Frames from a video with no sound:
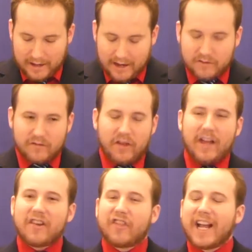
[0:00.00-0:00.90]
And,
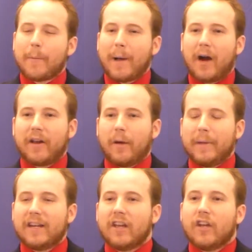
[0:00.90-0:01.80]
and think about it. I
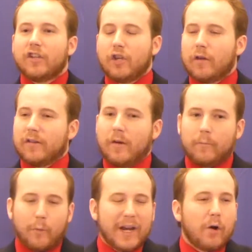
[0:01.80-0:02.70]
mean,
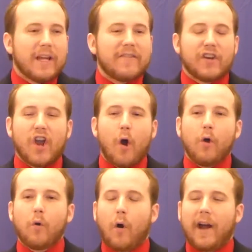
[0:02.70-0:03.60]
you, we don't even know
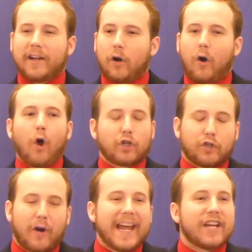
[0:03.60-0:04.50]
who our, our,
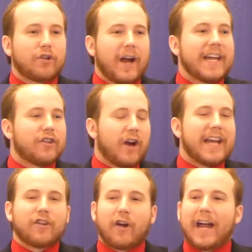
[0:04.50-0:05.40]
our great, great,
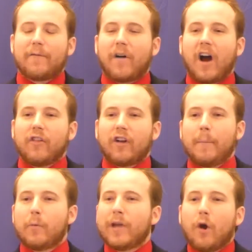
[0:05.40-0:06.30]
great grandfather,
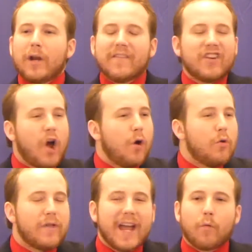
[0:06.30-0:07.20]
I mean, we don't even know
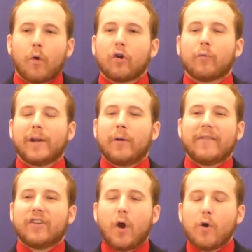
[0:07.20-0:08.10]
who they were. We don't
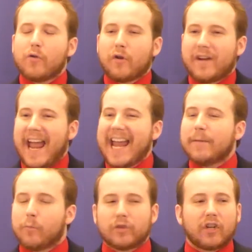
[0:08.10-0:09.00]
even know who their
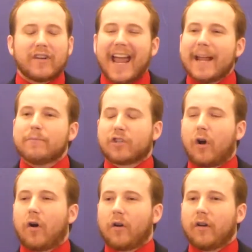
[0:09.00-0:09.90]
name, what their names
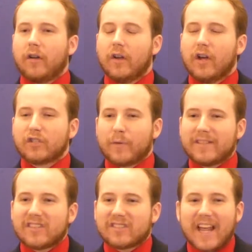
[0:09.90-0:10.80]
are. So
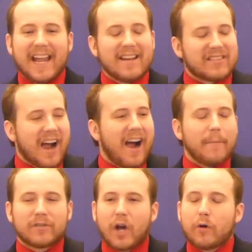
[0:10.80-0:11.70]
this is saying
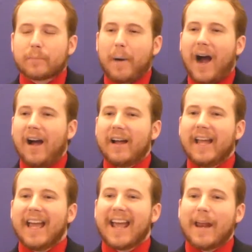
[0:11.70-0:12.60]
times goes by
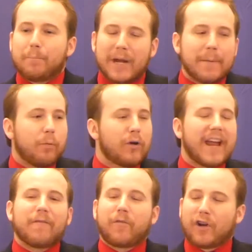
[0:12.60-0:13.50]
and people
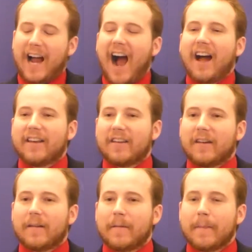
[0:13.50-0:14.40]
get forgotten.